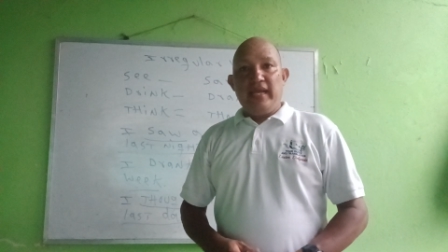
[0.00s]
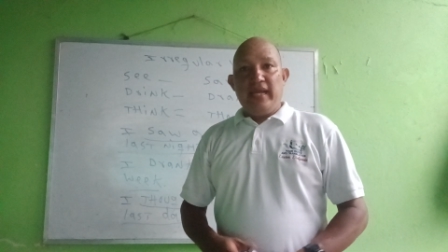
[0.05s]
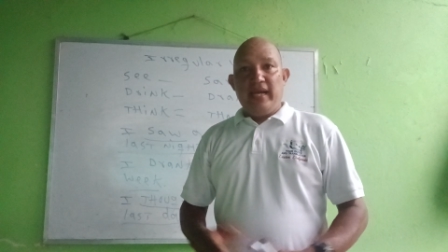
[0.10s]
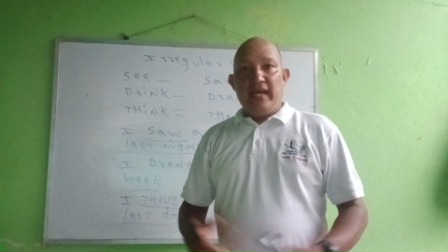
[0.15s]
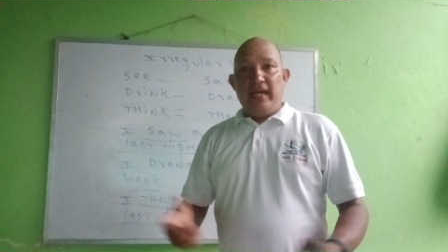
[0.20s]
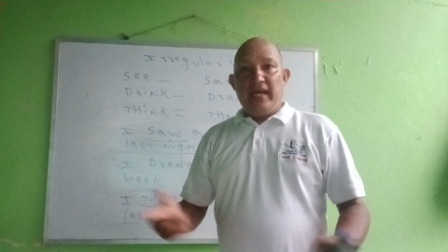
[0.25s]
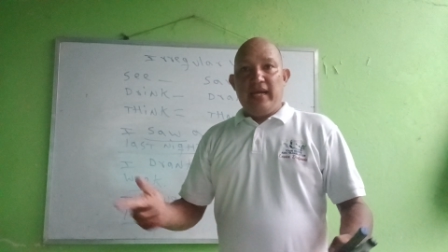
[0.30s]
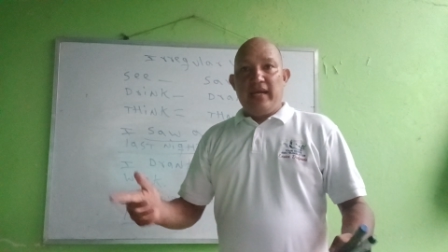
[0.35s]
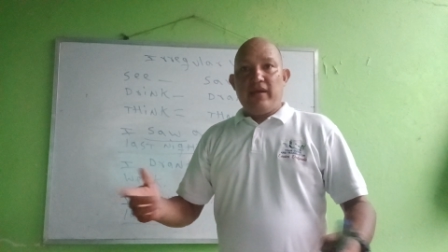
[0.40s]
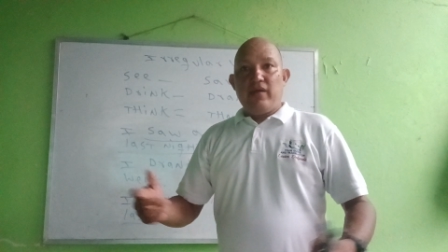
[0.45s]

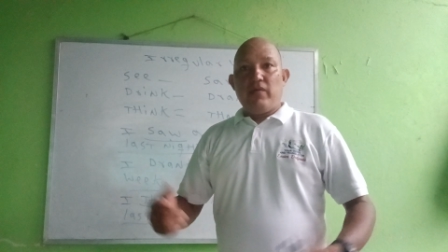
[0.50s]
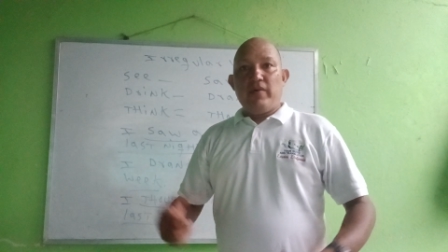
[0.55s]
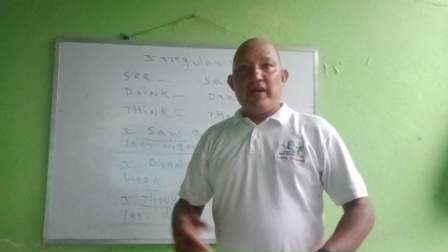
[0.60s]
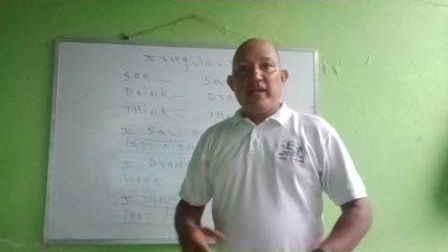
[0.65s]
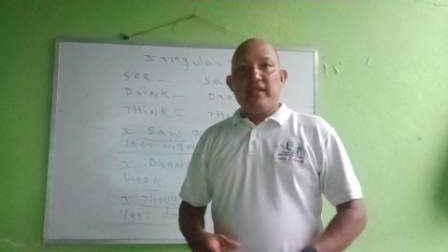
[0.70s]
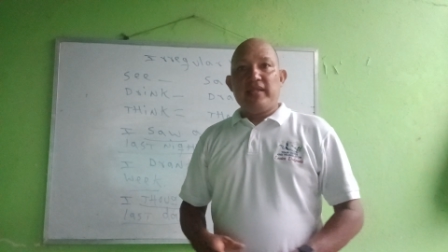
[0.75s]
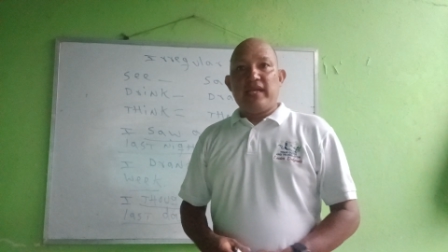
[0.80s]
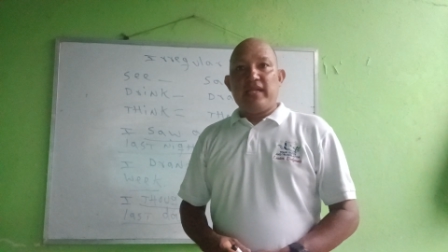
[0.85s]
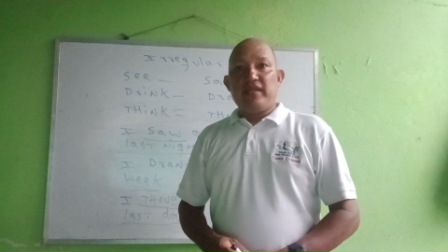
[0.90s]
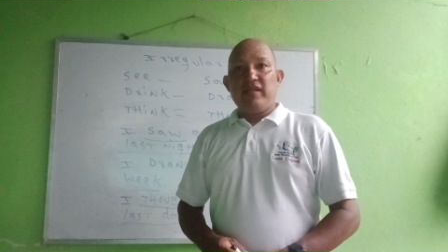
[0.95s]
What
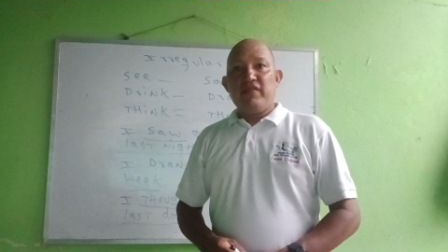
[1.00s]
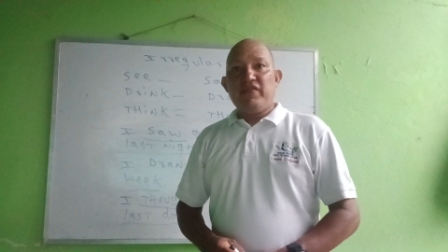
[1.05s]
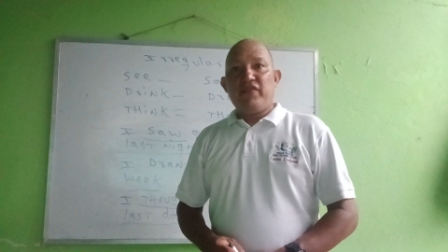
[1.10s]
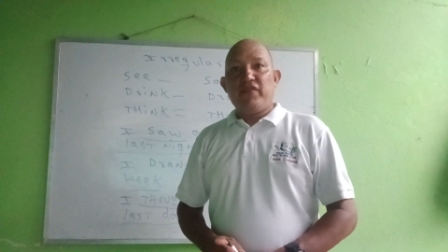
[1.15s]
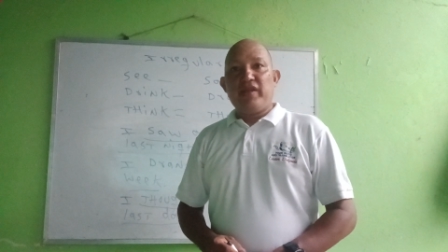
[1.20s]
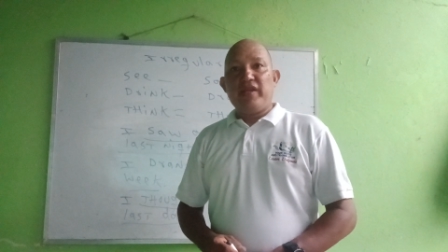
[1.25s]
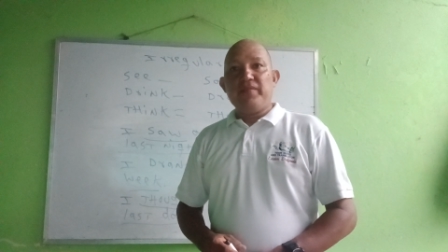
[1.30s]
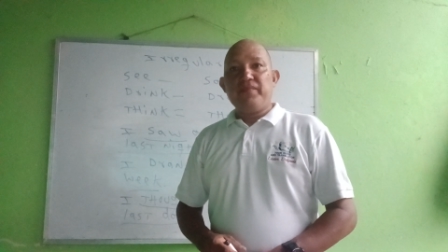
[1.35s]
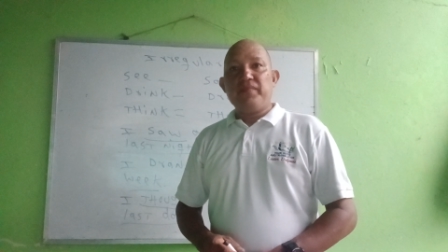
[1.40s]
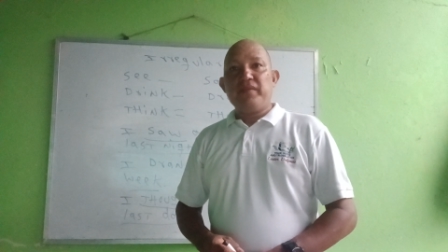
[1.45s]
is the
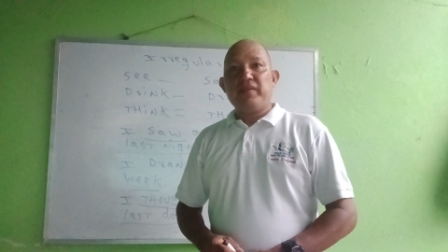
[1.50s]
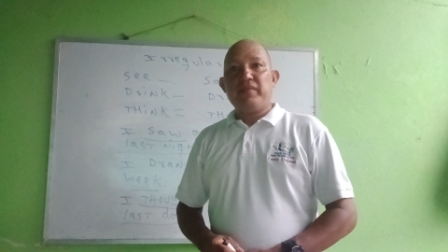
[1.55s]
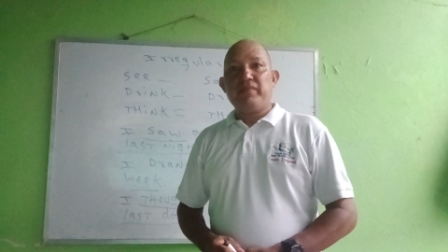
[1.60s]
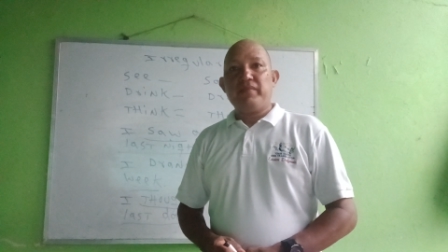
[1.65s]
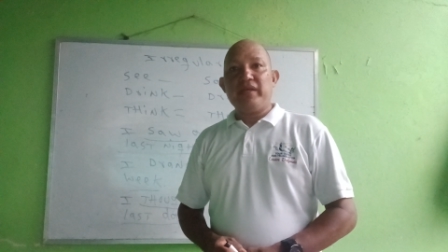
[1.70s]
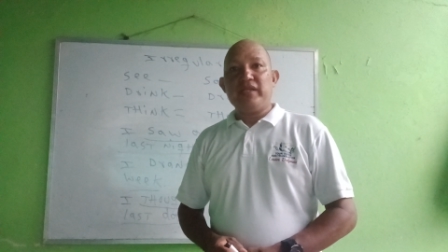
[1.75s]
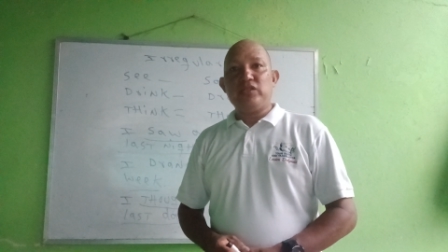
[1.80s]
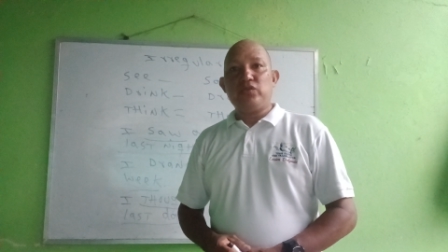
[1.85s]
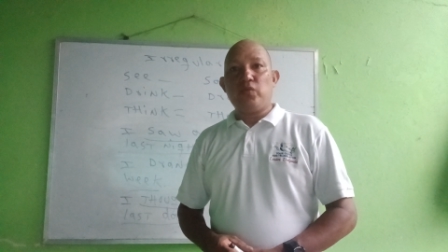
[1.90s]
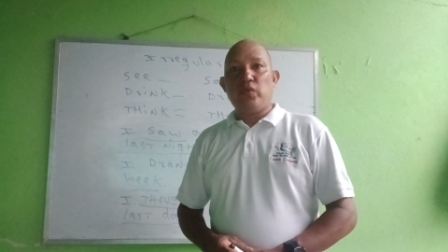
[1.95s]
difference
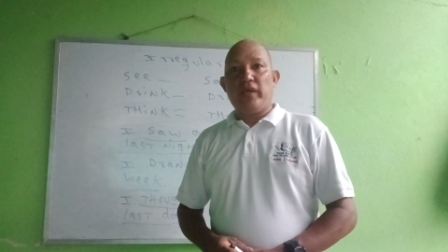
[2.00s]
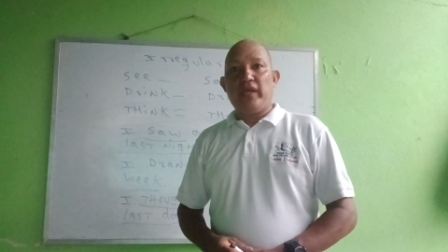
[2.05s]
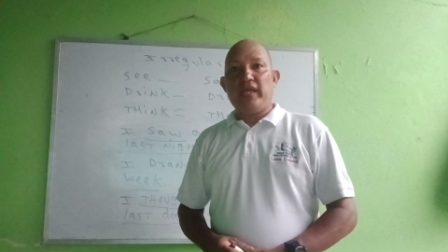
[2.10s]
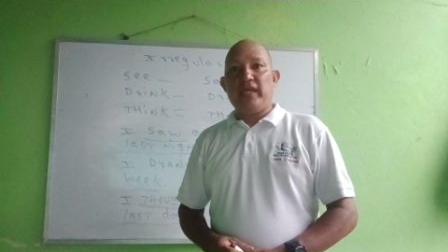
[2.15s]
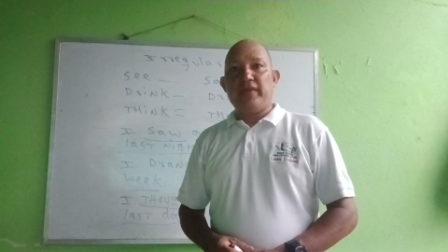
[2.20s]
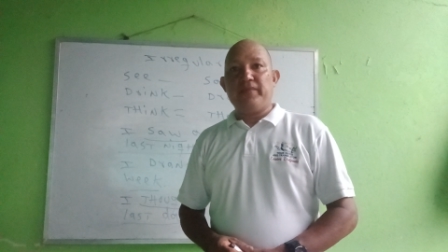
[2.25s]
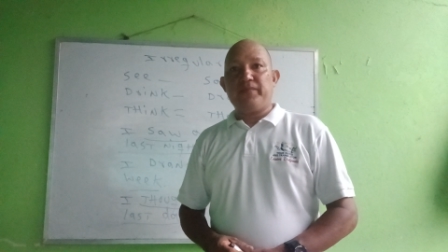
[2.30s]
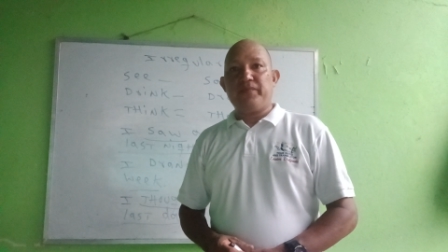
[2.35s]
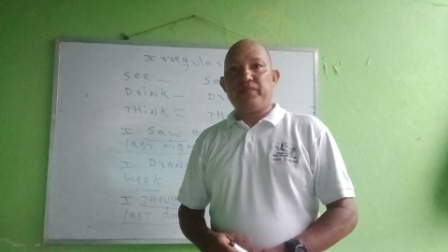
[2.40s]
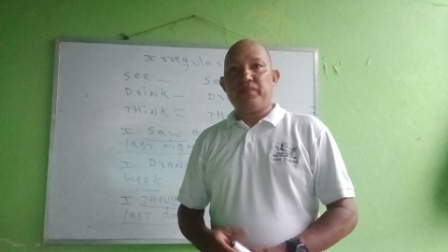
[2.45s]

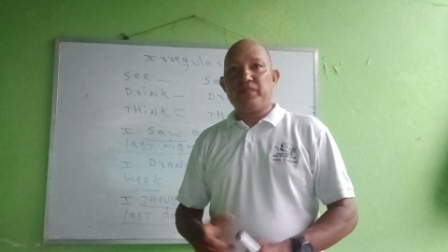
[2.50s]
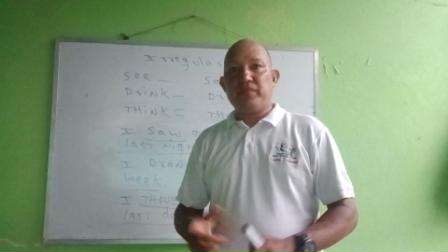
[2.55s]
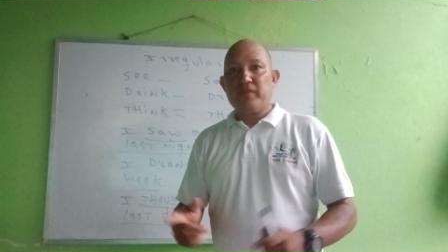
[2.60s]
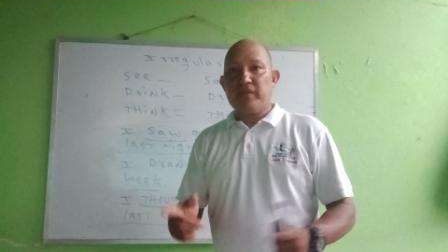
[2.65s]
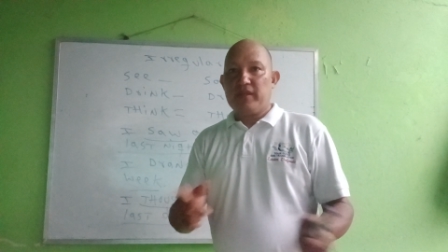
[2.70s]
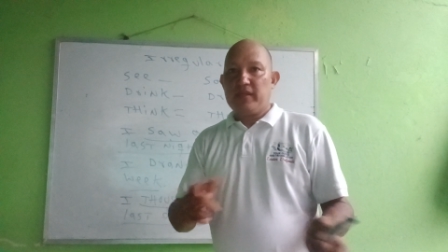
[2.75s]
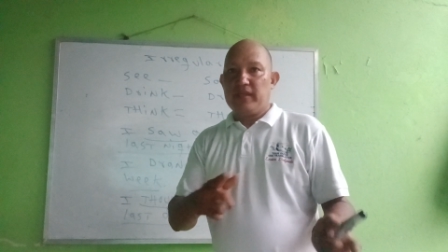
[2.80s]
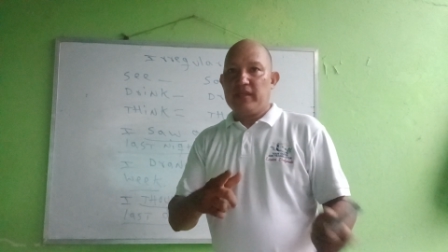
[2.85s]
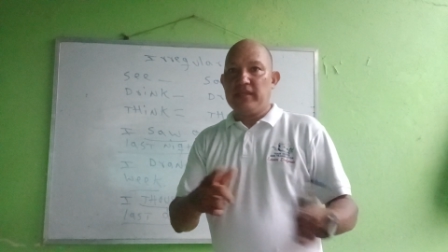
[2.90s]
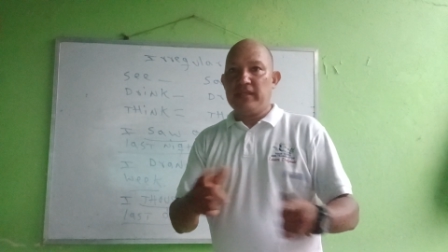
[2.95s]
between
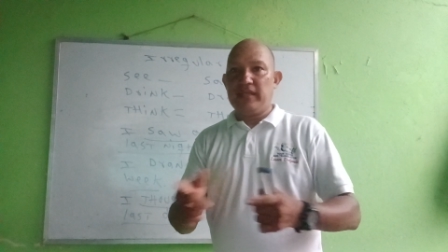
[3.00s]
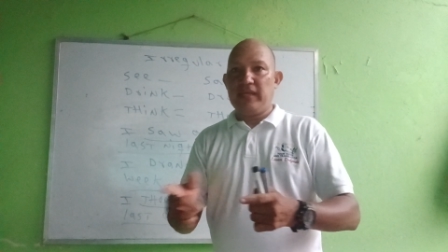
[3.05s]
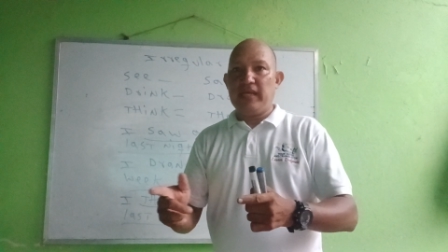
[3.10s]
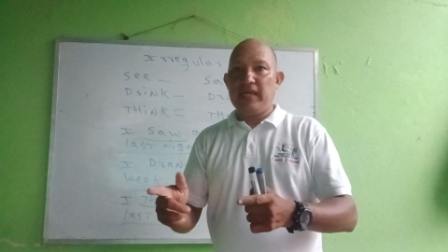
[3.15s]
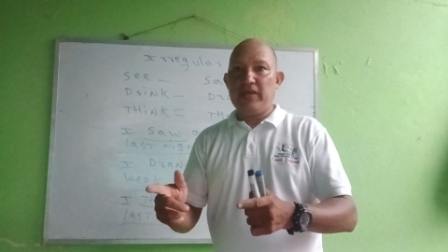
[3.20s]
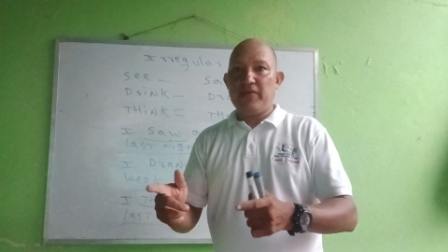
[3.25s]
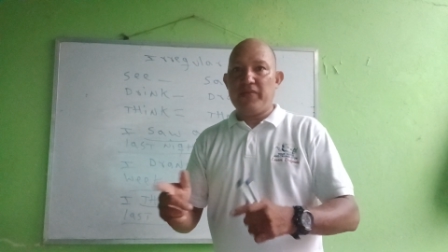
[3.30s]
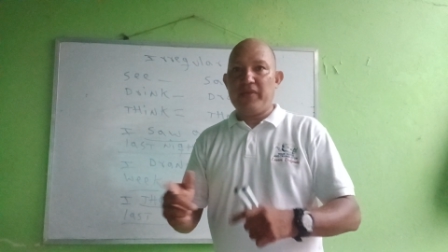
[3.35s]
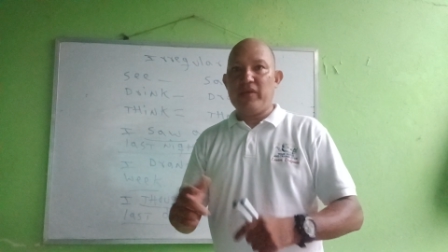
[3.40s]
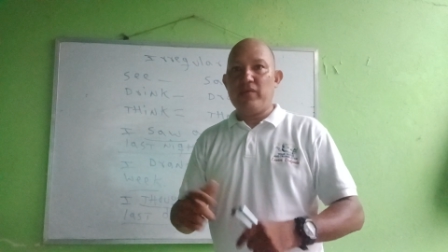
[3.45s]

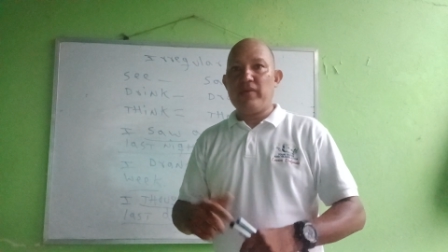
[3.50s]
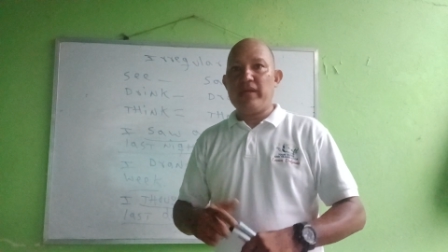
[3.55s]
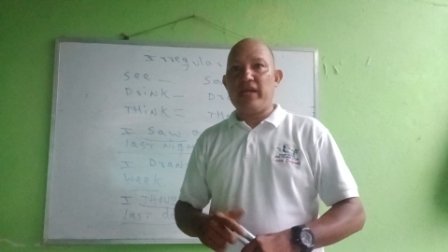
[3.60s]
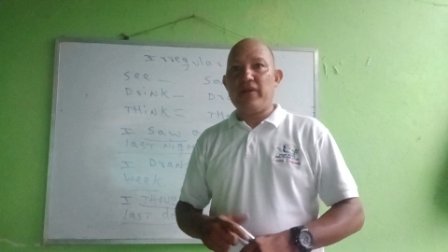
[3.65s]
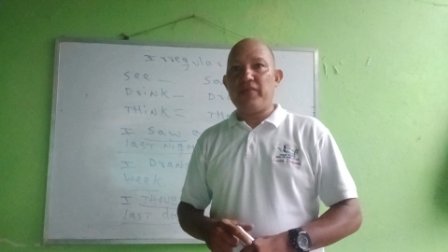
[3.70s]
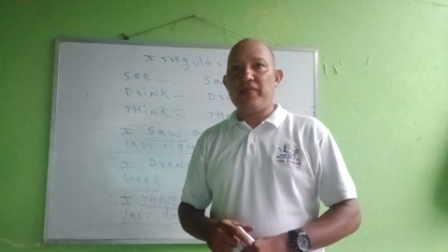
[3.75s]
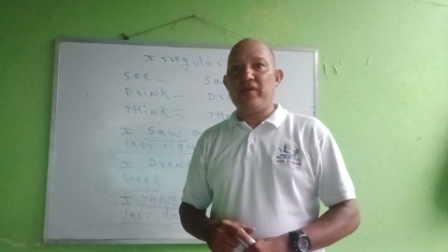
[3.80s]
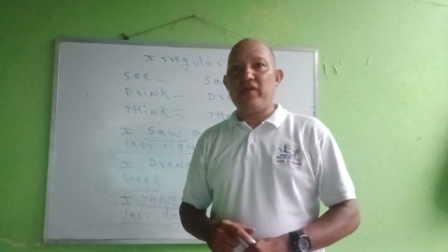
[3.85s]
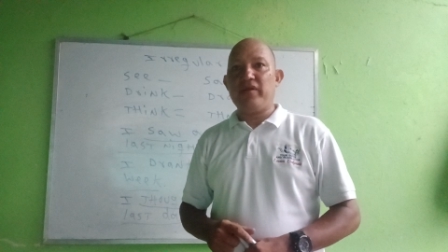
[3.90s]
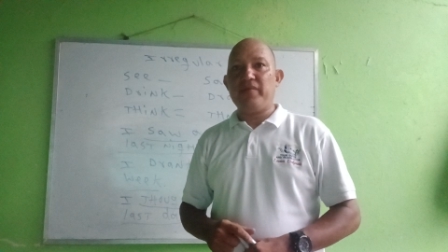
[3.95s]
regular
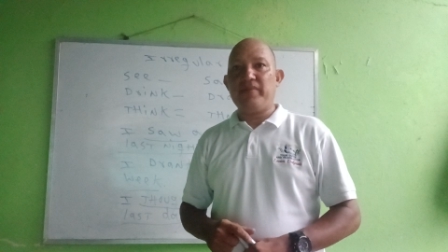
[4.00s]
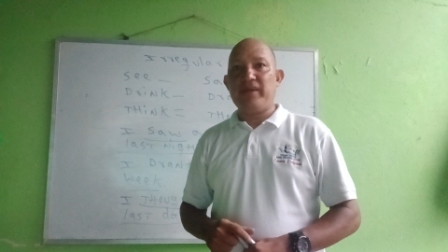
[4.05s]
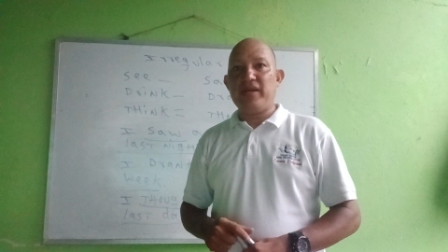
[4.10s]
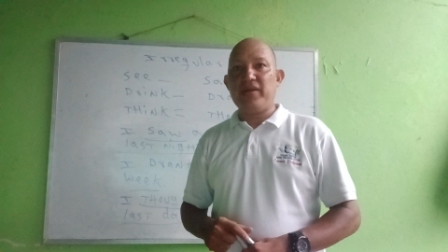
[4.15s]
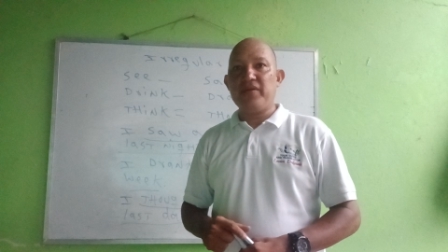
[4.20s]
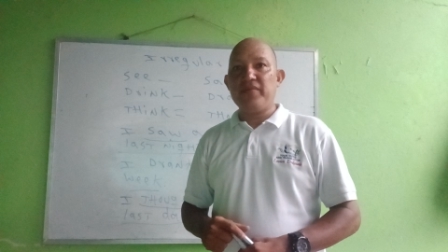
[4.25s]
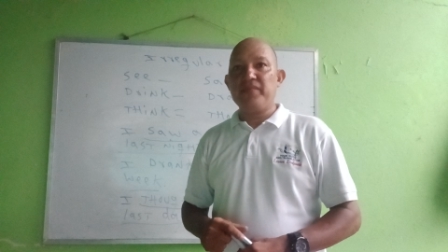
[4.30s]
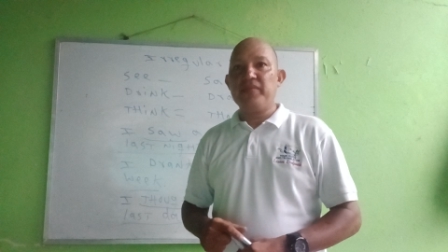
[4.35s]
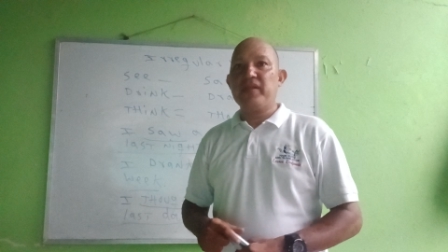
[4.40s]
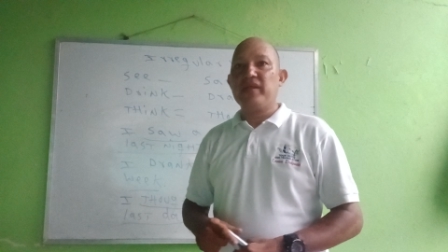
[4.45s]
and regular verb?